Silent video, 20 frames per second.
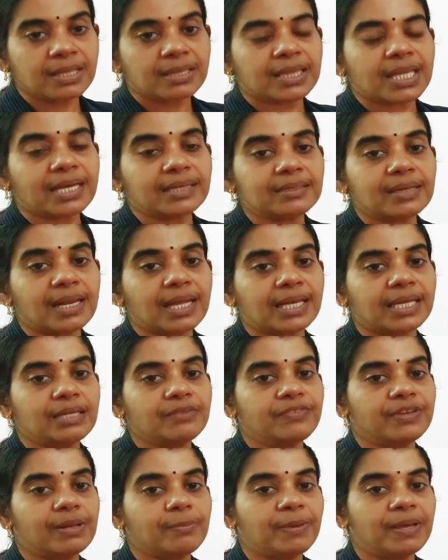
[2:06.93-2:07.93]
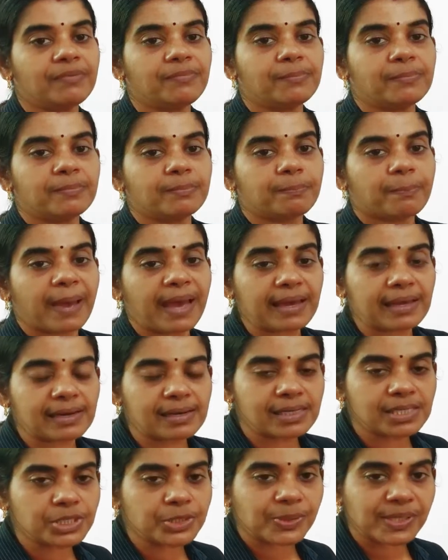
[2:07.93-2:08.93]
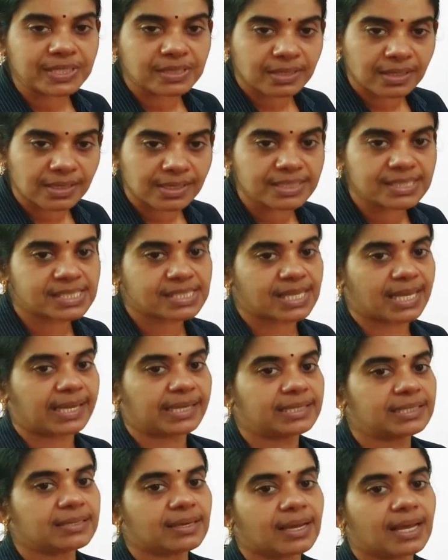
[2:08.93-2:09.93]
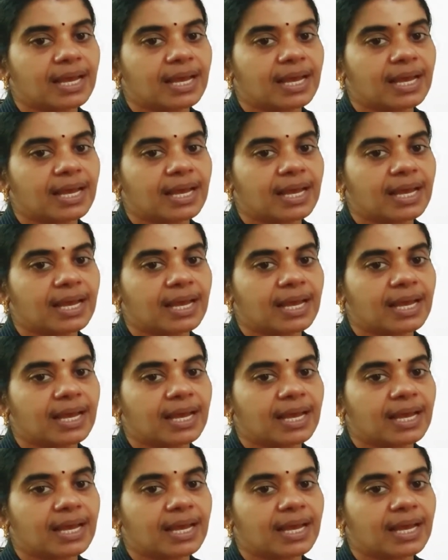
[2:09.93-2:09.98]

That line will be parallel to the third side